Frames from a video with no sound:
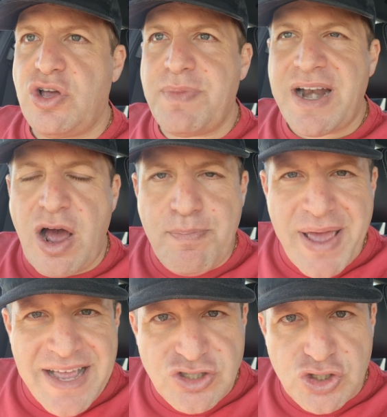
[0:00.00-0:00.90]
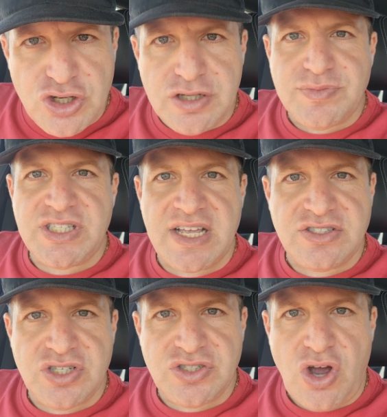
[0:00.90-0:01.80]
no matter how bad
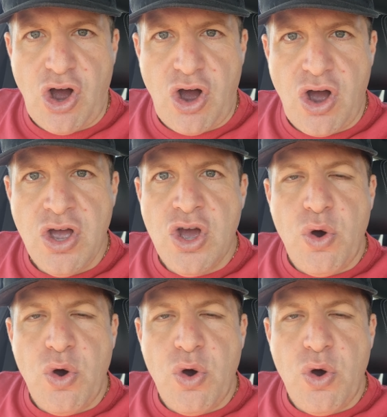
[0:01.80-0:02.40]
circumstances are,